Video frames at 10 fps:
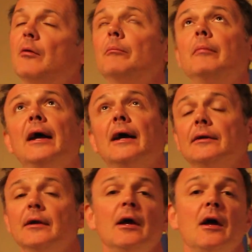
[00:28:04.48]

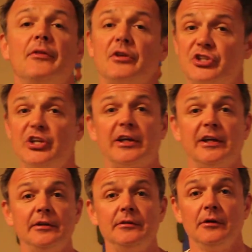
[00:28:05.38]
man, the
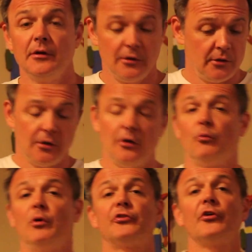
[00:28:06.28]
chicken
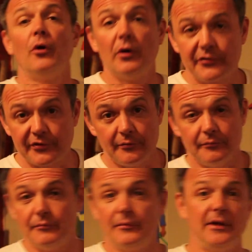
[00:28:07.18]
was
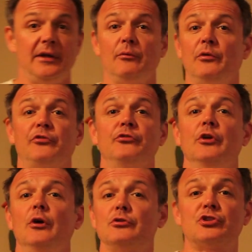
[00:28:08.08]
awesome. It was
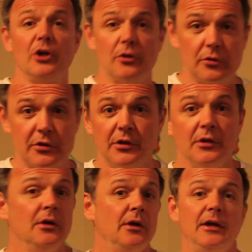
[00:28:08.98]
no joke.
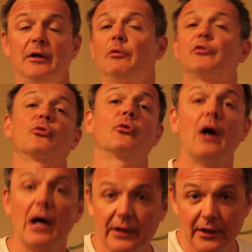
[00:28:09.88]
It was
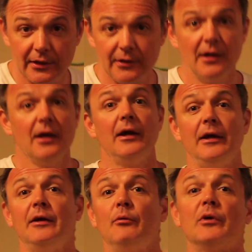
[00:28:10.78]
rocking.
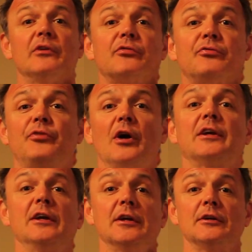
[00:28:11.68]
It was
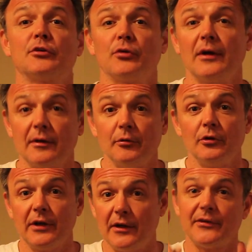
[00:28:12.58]
fucking incredible.
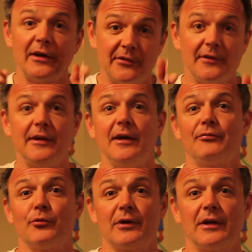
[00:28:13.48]
Yes, I said the
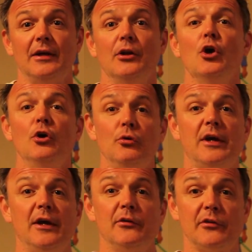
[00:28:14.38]
F word again. Who
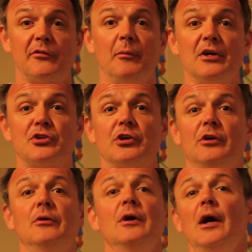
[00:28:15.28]
cares? It's my
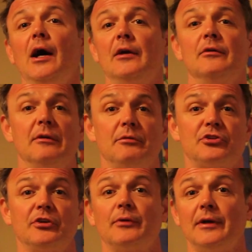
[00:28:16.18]
show. I don't give a
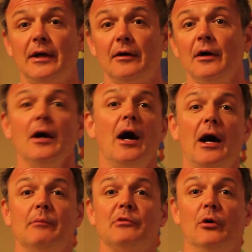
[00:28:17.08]
shit right now.
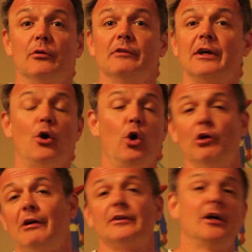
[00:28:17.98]
I'm going like
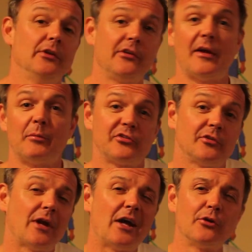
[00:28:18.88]
all out on this
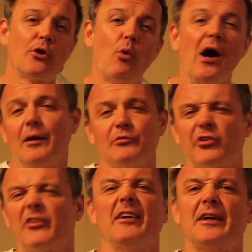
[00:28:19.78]
episode. I don't know why. I'm
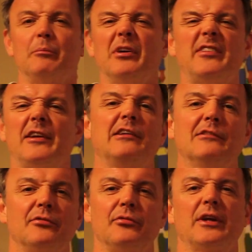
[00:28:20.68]
just in like a
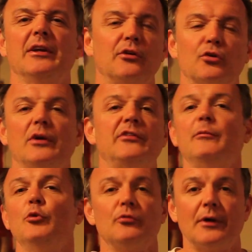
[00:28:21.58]
particular freaking
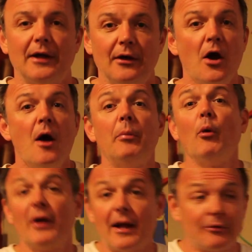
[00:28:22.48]
crazy mood right now. But
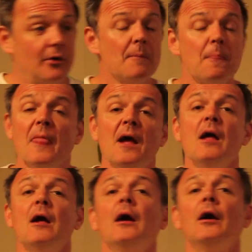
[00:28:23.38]
whatever.
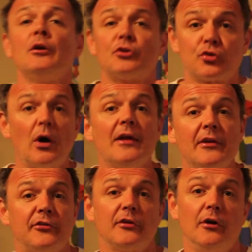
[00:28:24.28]
Try
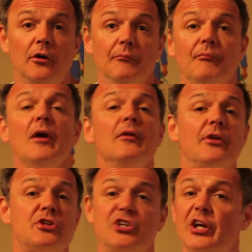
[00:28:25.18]
this at home.
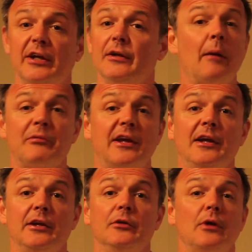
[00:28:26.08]
The chicken, I'm
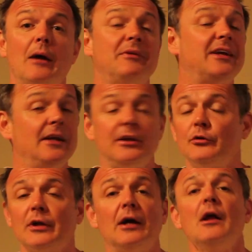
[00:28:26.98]
kidding you. I'm kidding you
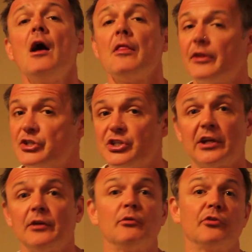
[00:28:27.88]
not. The
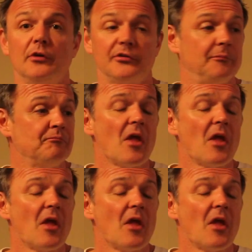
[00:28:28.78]
chicken was awesome.